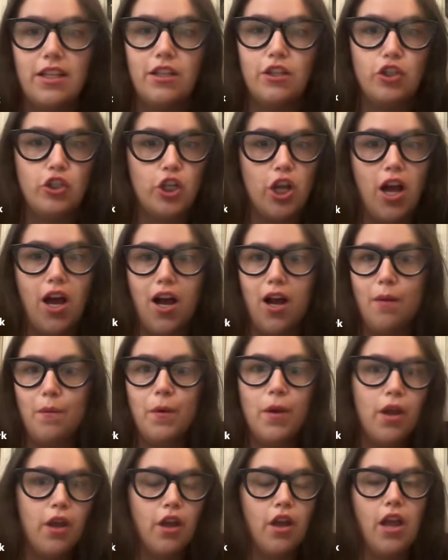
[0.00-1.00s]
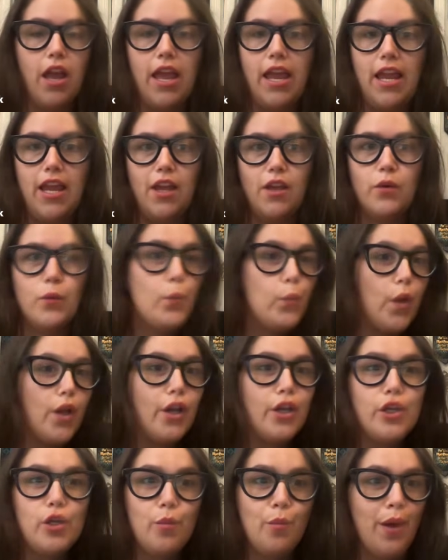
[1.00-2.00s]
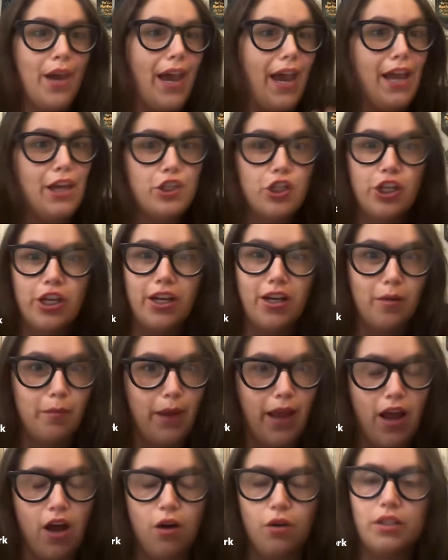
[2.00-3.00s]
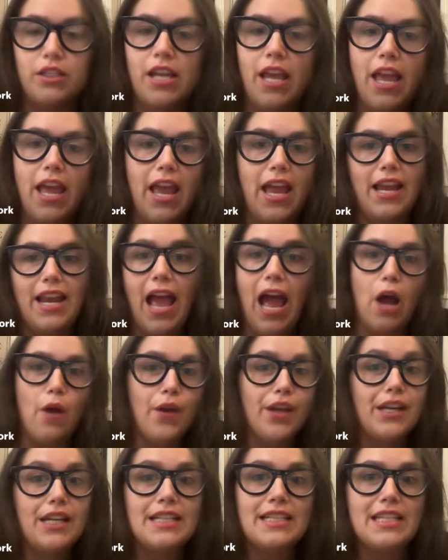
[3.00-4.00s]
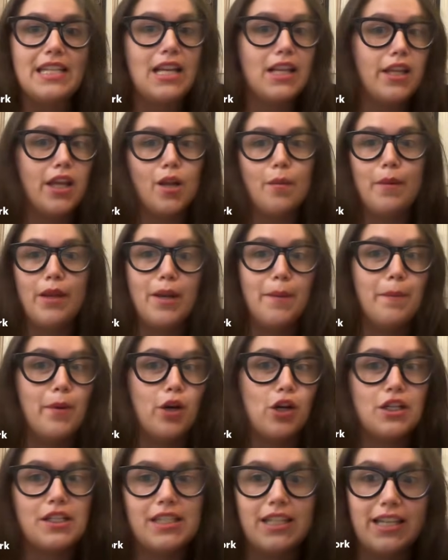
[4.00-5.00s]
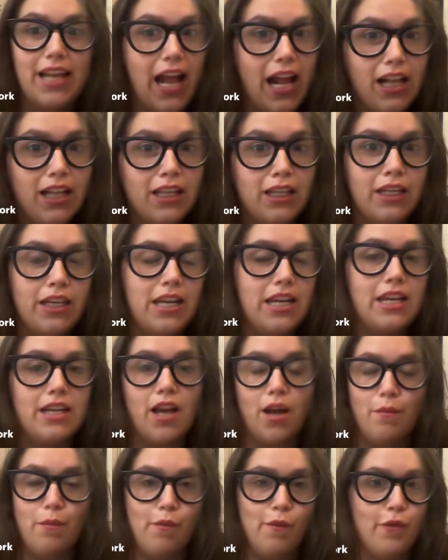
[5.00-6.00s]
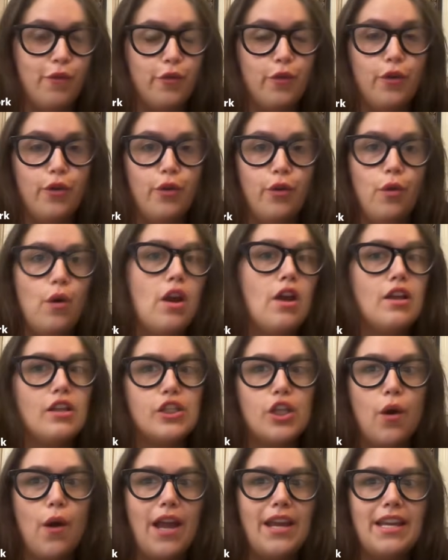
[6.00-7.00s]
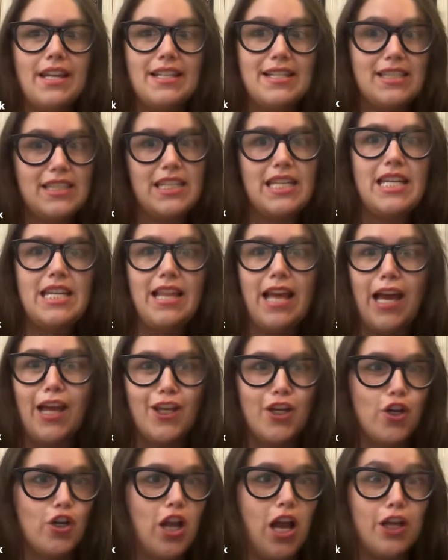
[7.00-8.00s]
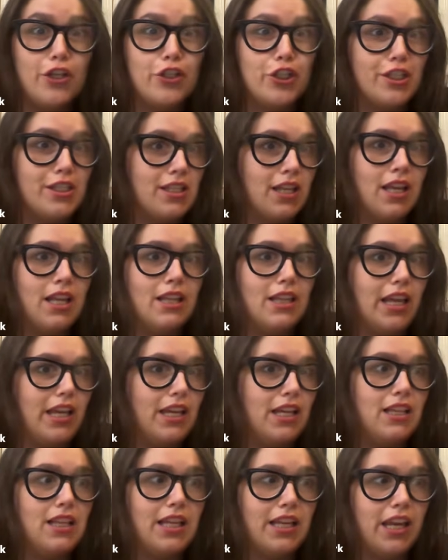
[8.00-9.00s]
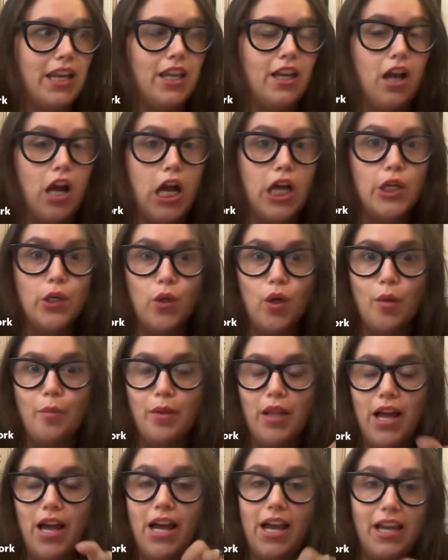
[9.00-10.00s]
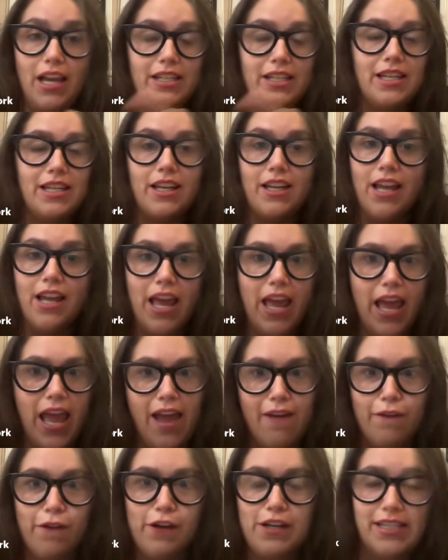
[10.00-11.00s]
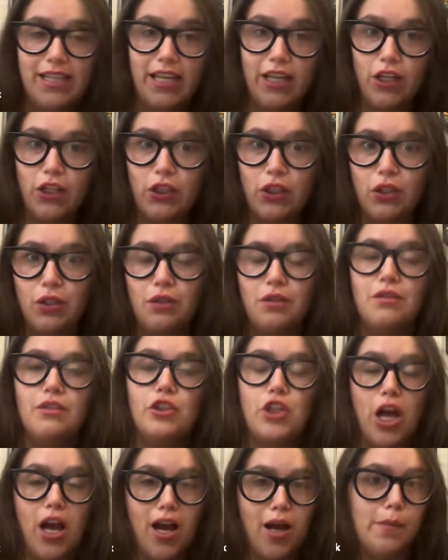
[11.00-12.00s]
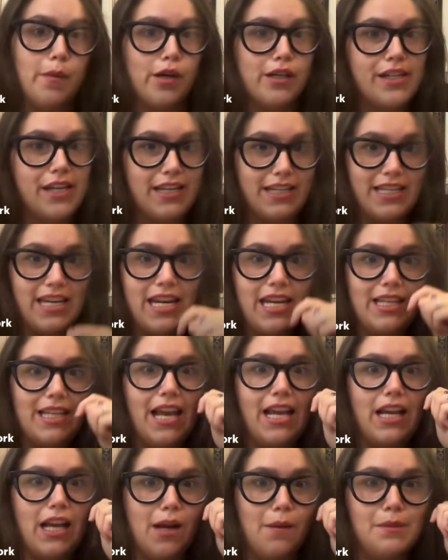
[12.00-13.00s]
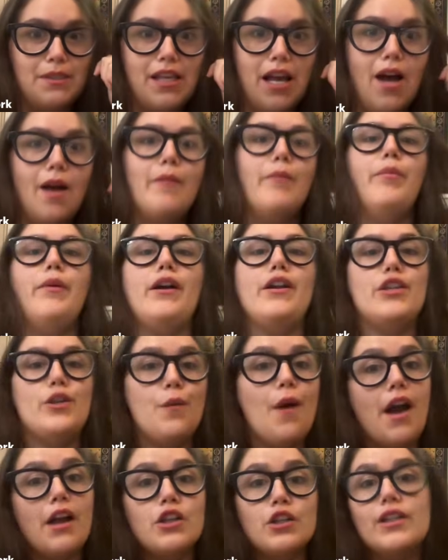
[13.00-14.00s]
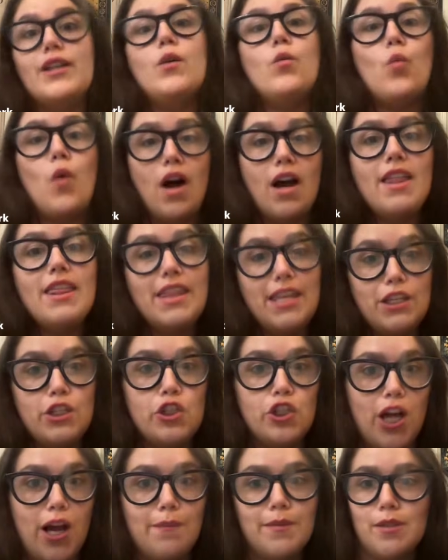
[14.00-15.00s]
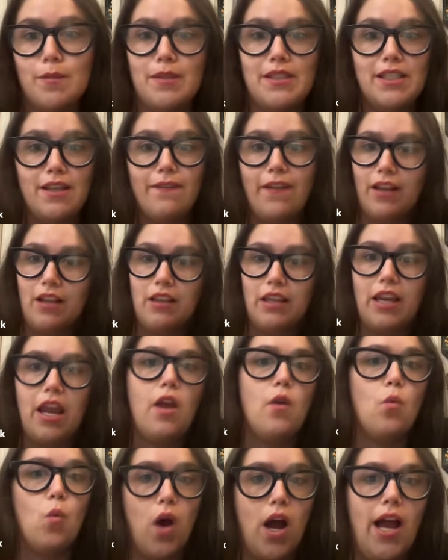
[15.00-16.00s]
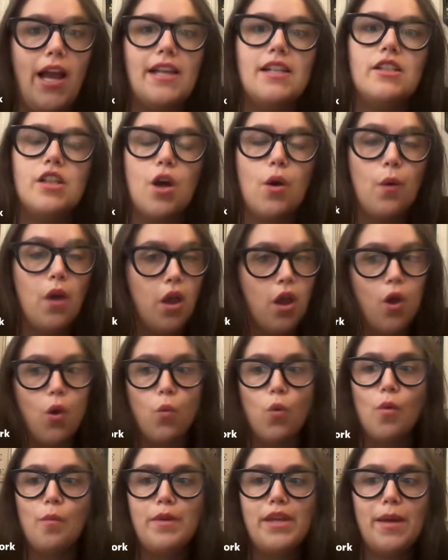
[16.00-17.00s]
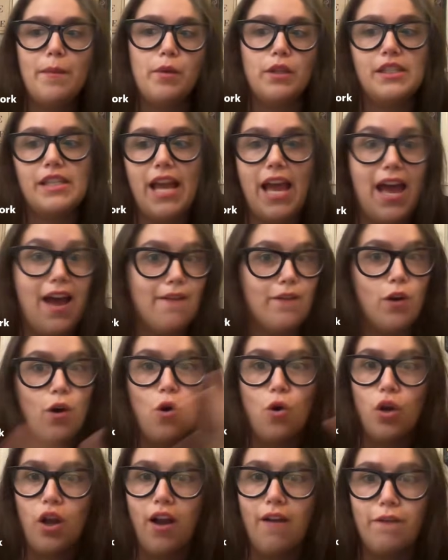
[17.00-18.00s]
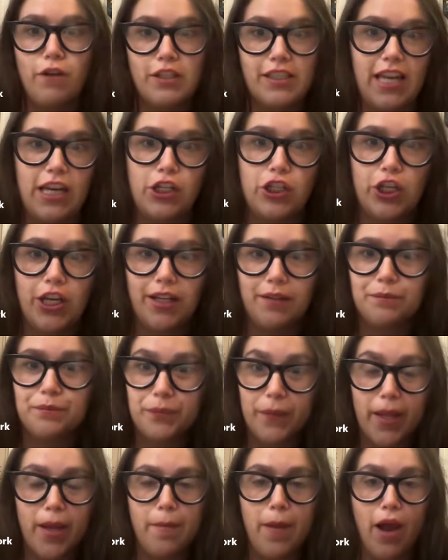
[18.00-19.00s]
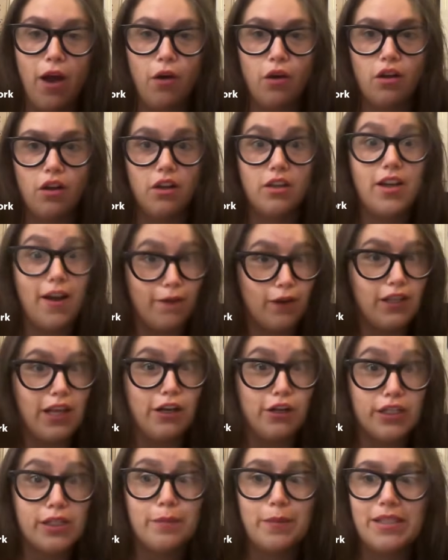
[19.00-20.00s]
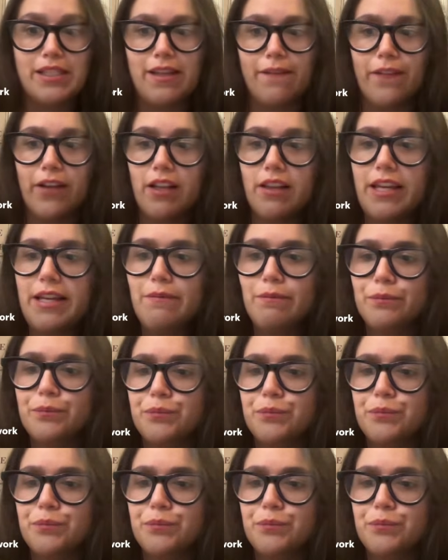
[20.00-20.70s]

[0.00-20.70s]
this job, and what are you passionate about, and how can I see a little bit of personality come through so I can see that you're not just like clicking auto apply to every single job on Indeed that comes up, but you actually want this job specifically and why. So we'll be able to have a whole conversation about cover letters specifically.